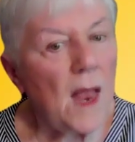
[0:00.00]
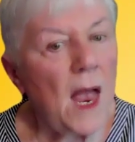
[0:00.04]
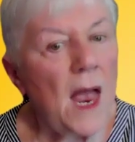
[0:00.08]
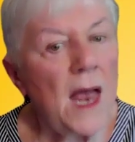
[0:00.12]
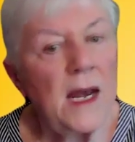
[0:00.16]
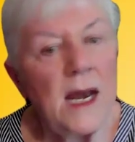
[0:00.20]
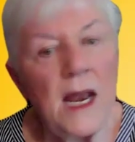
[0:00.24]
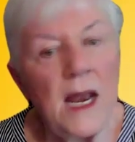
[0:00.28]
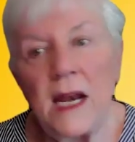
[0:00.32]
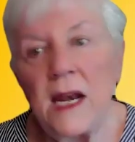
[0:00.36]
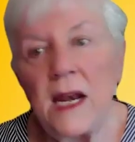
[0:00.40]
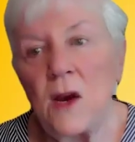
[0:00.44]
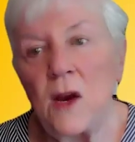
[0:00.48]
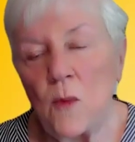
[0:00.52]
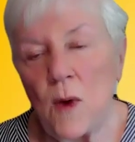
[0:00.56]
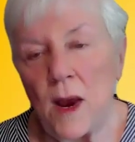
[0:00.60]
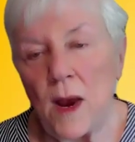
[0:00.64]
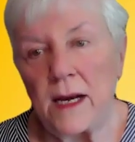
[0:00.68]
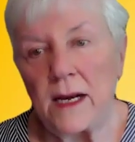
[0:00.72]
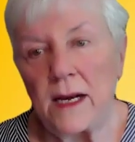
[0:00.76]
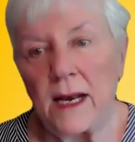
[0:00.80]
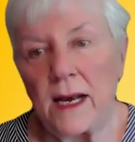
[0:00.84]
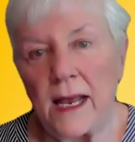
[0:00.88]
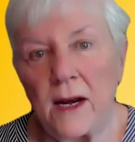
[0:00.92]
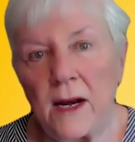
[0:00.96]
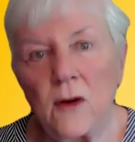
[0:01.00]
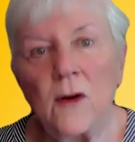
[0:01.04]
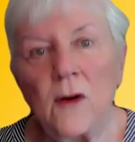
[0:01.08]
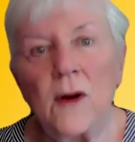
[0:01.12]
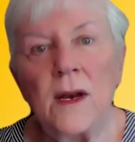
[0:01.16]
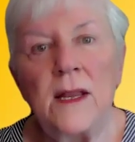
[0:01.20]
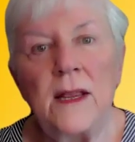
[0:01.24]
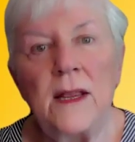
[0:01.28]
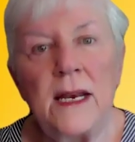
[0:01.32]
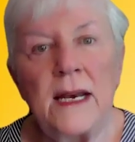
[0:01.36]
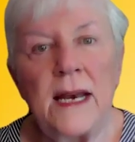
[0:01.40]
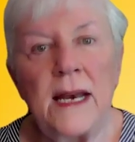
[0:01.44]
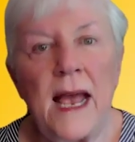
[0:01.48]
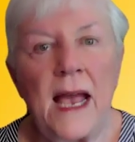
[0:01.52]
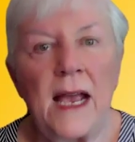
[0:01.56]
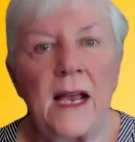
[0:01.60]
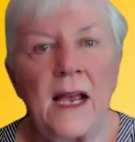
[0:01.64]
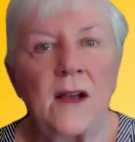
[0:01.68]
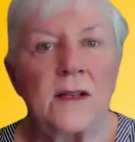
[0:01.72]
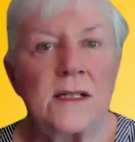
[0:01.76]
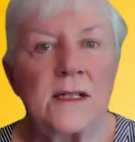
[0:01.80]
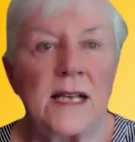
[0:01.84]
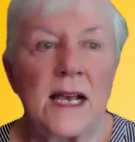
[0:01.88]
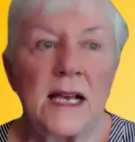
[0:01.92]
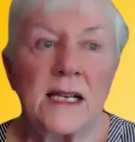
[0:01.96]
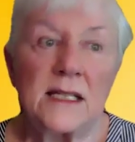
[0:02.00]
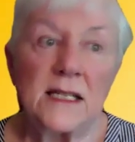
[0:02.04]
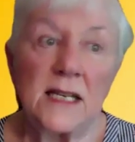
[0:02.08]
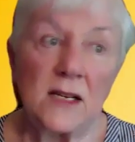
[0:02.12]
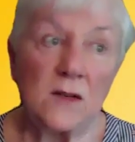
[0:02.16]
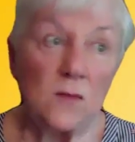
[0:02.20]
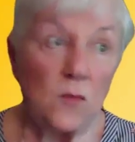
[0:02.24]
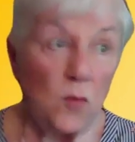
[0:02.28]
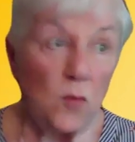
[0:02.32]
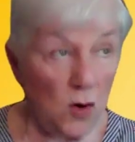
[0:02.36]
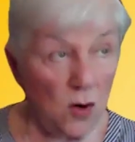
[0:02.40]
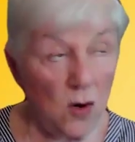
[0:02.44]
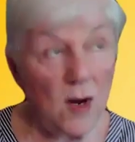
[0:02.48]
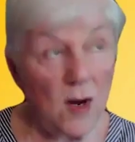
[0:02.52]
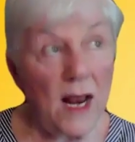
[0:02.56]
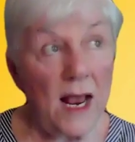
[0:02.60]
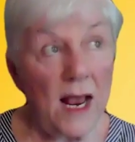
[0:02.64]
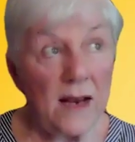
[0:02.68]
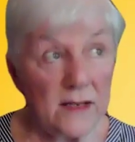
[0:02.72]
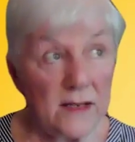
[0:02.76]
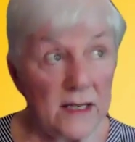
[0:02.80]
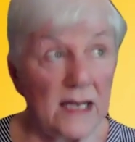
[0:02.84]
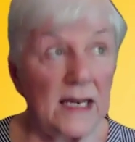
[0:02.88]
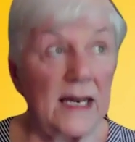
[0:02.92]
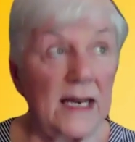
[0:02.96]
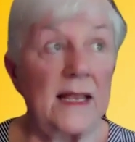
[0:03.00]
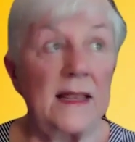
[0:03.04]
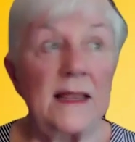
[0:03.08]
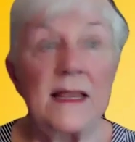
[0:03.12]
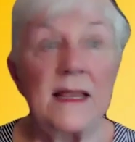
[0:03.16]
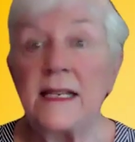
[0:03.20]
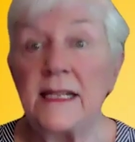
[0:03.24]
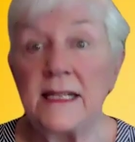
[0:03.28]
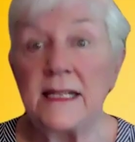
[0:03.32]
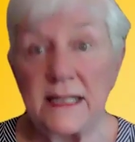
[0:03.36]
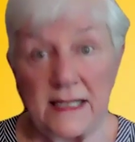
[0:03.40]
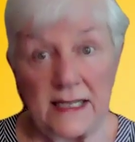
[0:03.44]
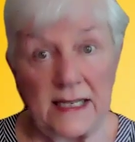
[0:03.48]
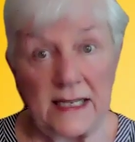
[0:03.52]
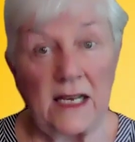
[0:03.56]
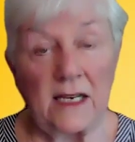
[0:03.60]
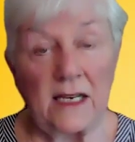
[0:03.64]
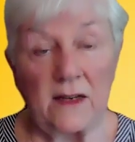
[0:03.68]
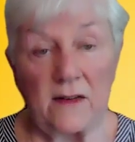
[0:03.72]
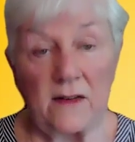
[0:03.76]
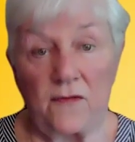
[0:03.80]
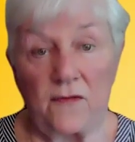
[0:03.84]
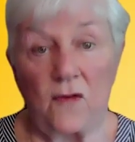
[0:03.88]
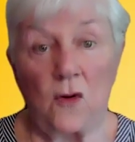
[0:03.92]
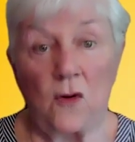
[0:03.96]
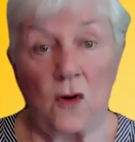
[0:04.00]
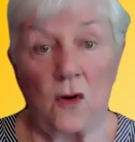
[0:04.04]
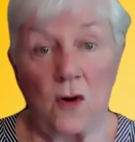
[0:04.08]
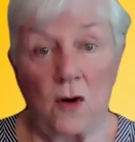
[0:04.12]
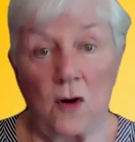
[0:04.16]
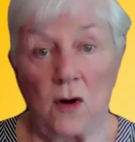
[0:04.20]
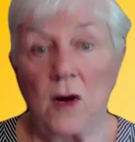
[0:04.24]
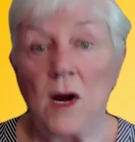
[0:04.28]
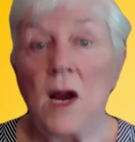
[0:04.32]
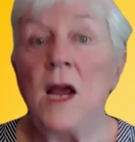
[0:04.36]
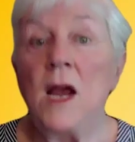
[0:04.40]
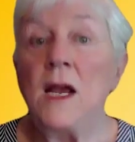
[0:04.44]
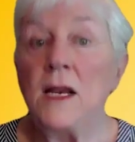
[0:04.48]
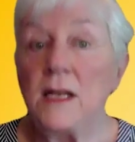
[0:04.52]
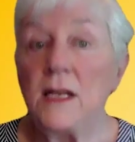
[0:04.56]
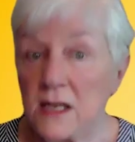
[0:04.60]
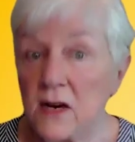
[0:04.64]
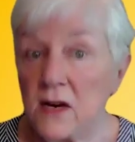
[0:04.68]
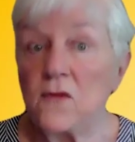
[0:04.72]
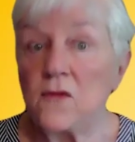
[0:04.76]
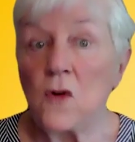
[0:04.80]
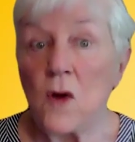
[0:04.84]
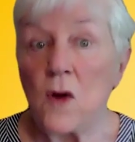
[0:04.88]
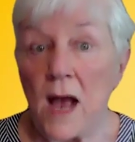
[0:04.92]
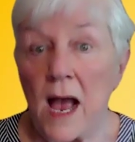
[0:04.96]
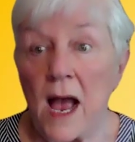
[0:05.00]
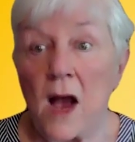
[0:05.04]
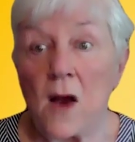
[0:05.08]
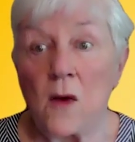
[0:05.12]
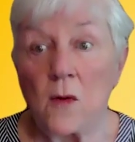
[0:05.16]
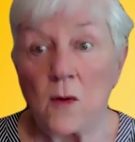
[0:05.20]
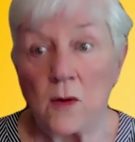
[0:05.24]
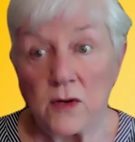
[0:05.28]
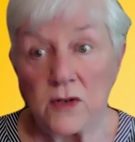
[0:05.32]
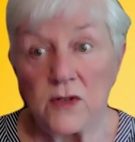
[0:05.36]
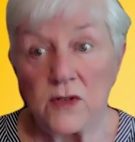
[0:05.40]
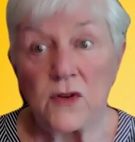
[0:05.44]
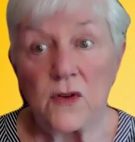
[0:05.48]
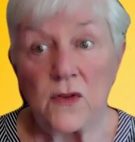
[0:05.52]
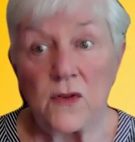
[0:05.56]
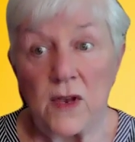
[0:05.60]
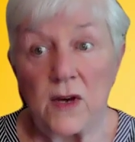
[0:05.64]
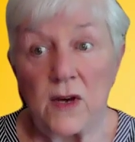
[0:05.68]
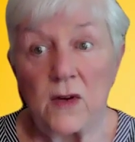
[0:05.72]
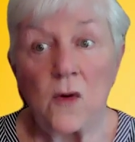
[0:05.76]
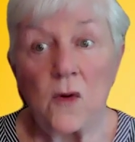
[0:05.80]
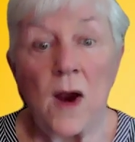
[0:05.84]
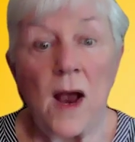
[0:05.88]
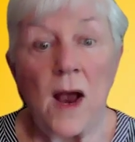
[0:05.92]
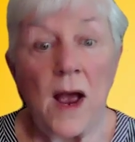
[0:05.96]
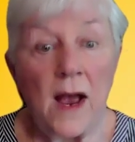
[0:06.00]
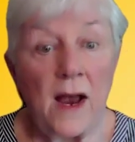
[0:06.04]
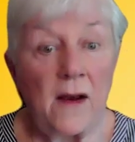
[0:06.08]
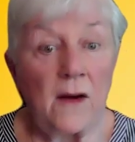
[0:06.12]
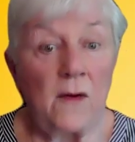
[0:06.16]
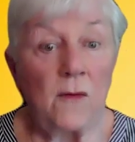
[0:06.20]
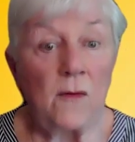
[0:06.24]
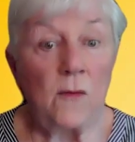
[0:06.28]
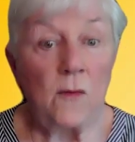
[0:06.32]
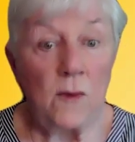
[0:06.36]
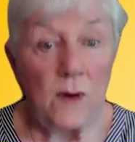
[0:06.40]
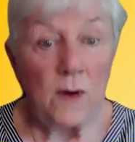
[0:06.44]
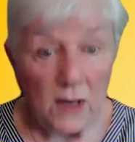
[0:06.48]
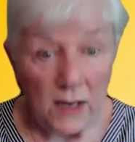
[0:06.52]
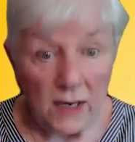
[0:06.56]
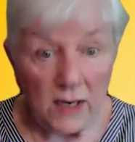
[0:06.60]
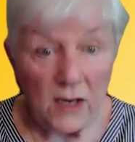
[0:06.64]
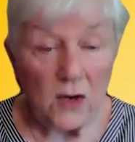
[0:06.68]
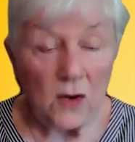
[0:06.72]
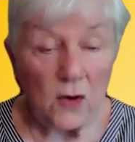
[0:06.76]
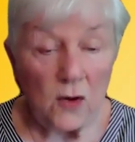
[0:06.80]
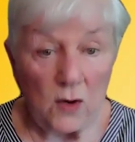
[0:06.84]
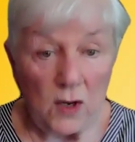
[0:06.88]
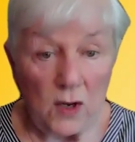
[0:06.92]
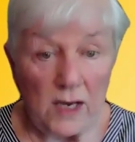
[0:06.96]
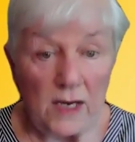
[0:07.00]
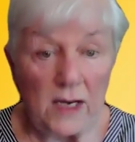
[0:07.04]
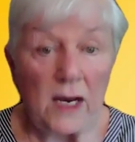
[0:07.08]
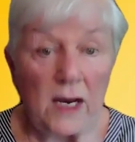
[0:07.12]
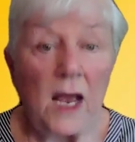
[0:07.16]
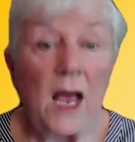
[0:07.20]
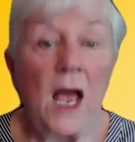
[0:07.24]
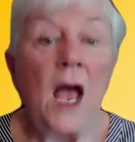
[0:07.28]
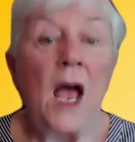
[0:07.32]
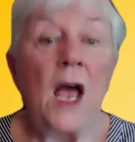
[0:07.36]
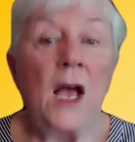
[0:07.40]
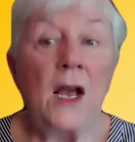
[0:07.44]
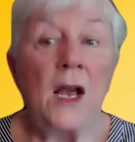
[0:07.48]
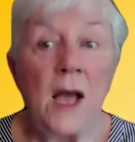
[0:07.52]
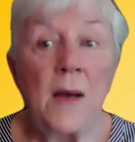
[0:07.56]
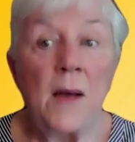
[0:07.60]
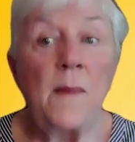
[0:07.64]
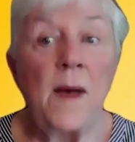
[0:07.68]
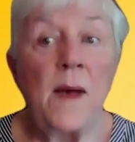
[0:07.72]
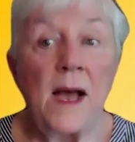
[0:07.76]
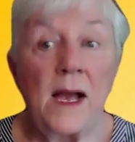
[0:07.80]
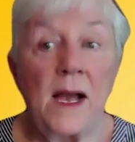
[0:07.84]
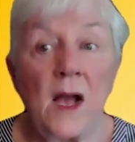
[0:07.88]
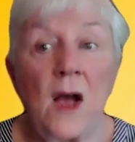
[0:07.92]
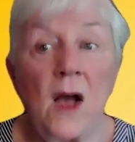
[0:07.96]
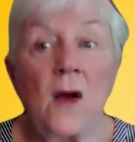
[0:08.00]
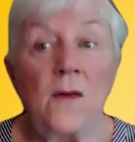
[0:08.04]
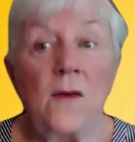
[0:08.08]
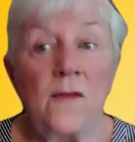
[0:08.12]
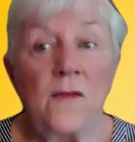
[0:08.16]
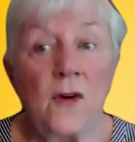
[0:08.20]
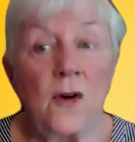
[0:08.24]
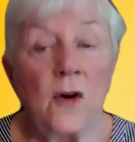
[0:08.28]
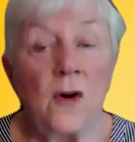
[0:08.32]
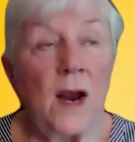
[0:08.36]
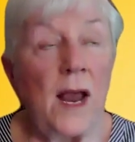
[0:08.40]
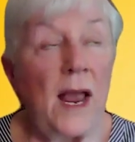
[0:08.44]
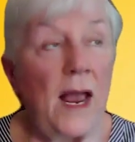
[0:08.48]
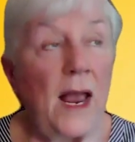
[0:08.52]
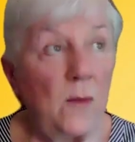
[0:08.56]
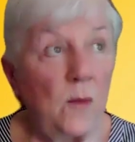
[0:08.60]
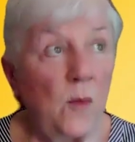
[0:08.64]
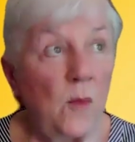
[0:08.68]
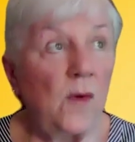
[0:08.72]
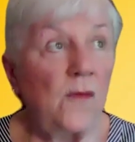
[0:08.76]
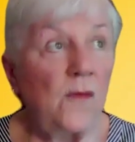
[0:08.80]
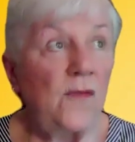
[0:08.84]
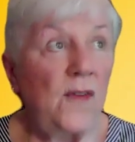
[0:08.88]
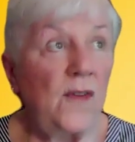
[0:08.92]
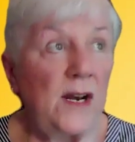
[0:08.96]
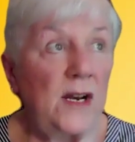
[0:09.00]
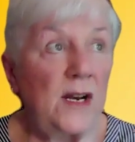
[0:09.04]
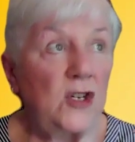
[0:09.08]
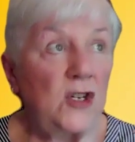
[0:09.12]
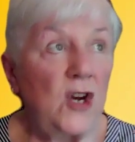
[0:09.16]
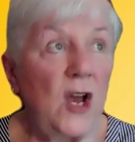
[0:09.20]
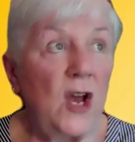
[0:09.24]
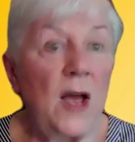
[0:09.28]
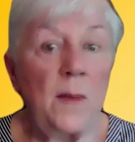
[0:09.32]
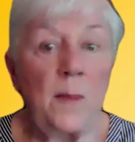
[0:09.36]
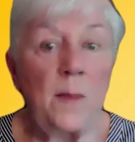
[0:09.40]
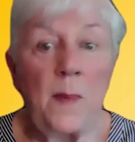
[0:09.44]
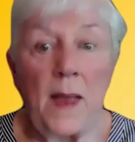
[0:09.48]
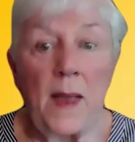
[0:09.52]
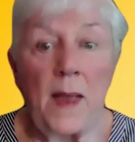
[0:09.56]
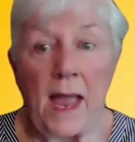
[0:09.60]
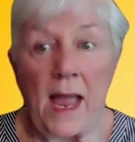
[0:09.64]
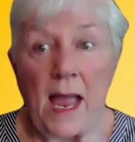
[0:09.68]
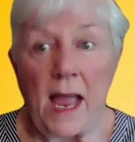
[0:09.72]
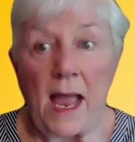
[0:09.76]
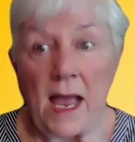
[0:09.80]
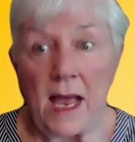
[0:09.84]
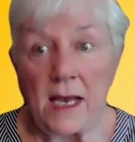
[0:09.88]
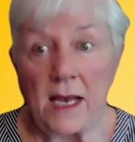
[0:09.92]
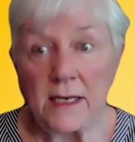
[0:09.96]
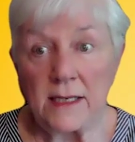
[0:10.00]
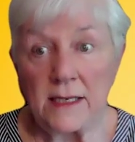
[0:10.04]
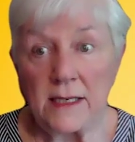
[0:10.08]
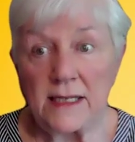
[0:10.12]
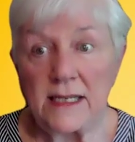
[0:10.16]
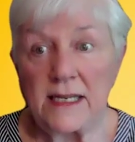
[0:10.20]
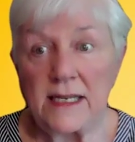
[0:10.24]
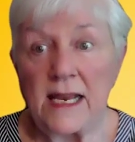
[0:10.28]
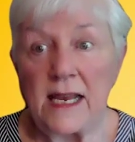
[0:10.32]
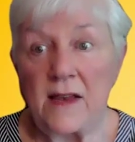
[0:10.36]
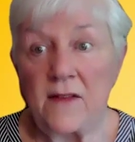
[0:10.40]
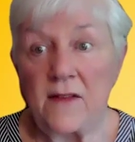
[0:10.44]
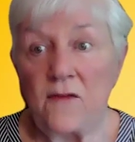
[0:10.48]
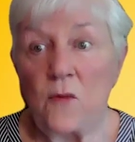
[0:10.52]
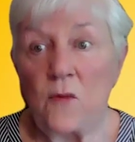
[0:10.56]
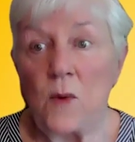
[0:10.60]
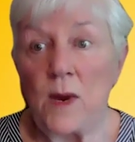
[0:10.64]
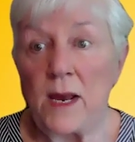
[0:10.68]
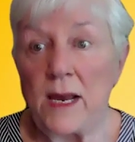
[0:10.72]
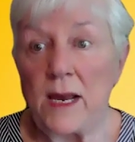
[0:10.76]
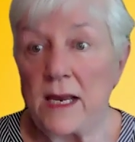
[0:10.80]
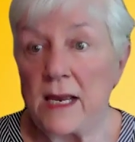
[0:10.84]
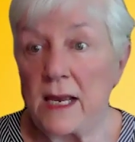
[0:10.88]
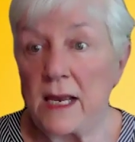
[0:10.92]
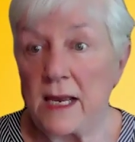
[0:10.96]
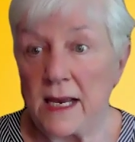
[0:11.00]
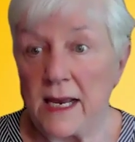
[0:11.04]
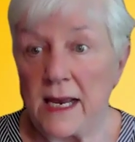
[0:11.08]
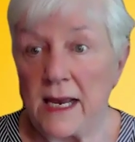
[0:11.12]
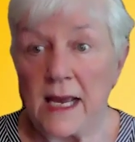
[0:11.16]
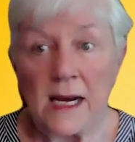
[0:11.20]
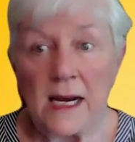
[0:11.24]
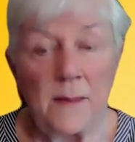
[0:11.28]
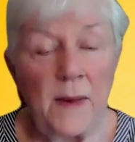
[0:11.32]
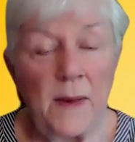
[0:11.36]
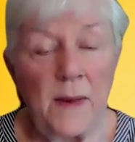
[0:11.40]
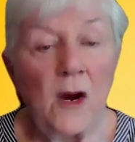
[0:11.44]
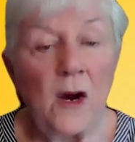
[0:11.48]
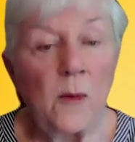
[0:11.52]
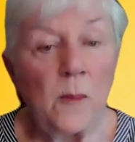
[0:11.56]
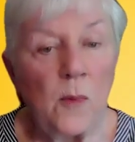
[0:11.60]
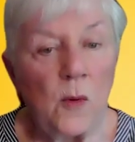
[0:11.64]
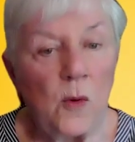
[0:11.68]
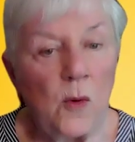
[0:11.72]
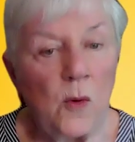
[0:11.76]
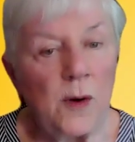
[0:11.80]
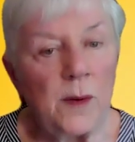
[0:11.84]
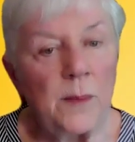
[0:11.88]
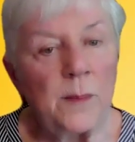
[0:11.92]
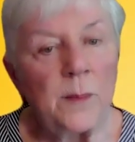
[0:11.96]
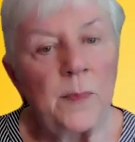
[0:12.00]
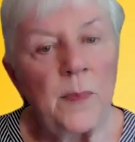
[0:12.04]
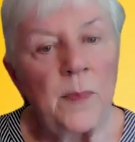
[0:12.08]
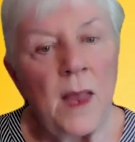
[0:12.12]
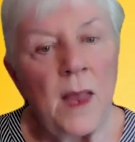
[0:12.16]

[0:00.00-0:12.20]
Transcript: at any rate, later in the day, because I said we're going to have to let these sit for several hours so they dry really good, come back over and we'll finish up and see if we can get them airborne.